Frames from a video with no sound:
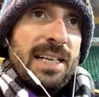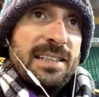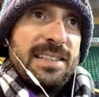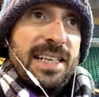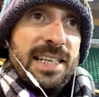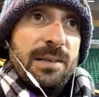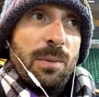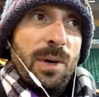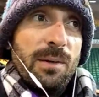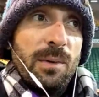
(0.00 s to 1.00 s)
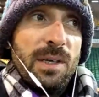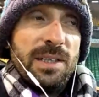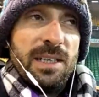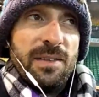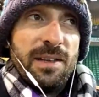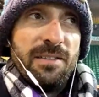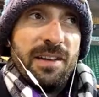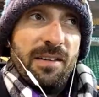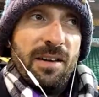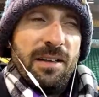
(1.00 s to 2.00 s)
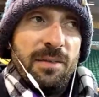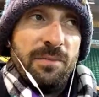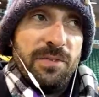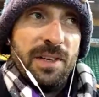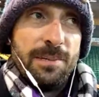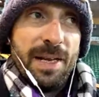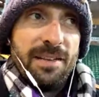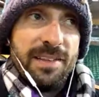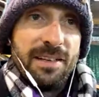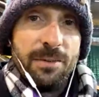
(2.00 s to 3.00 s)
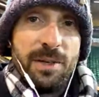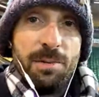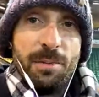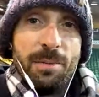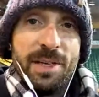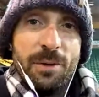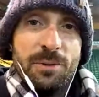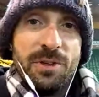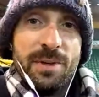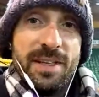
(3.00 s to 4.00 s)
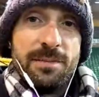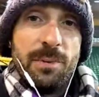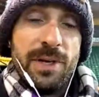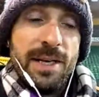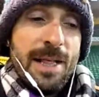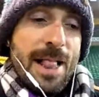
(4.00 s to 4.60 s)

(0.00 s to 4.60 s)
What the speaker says: see what there are infinitely better things we could probably all do at this point.